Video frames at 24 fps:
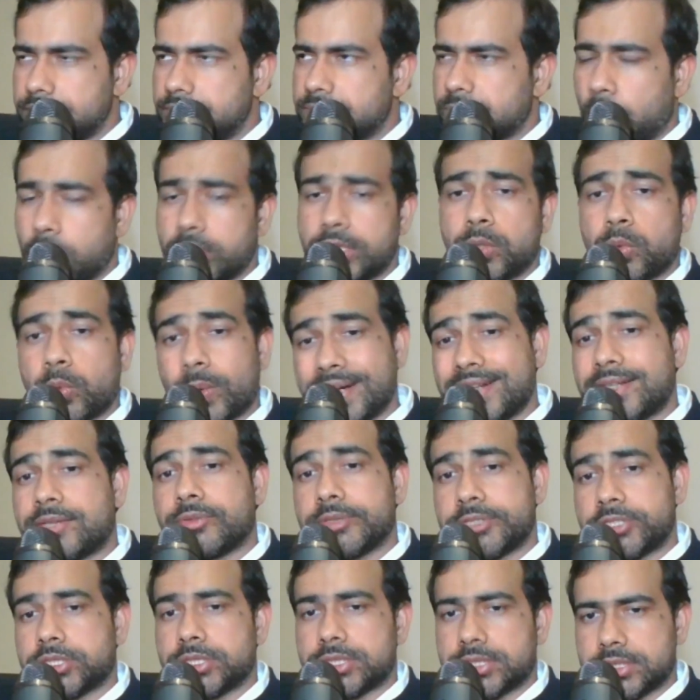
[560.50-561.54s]
Or a quant
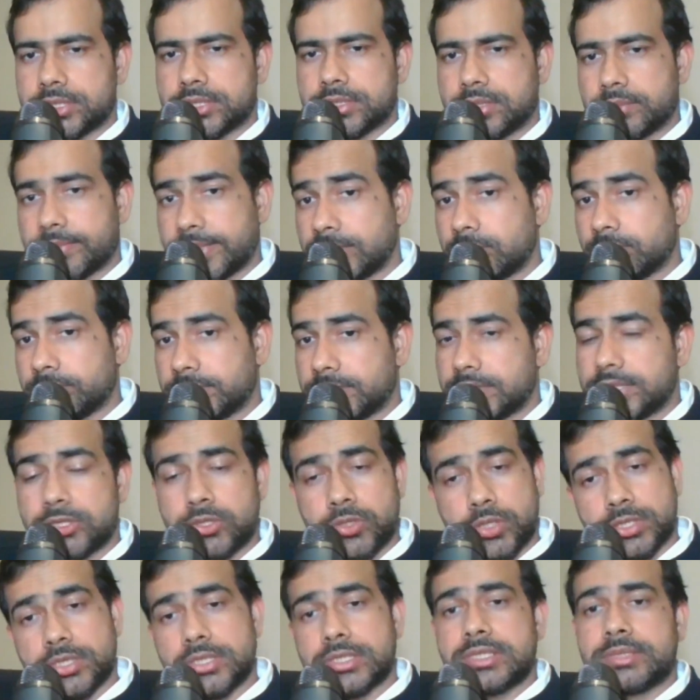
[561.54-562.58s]
researcher. By the way, it's
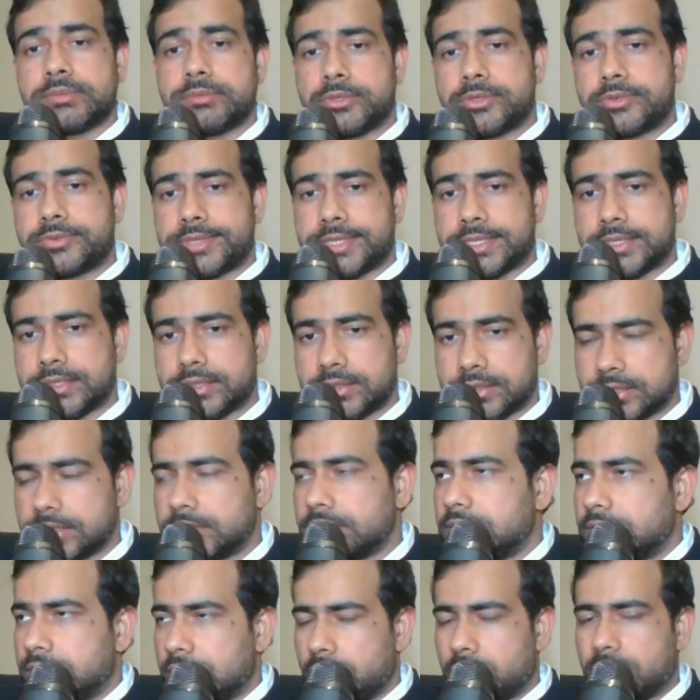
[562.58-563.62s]
not just about trading.
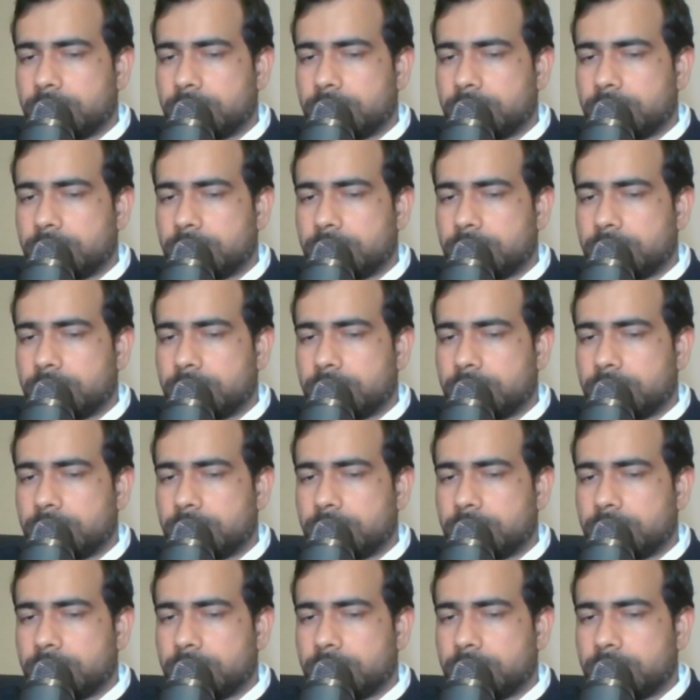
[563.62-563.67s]
A lot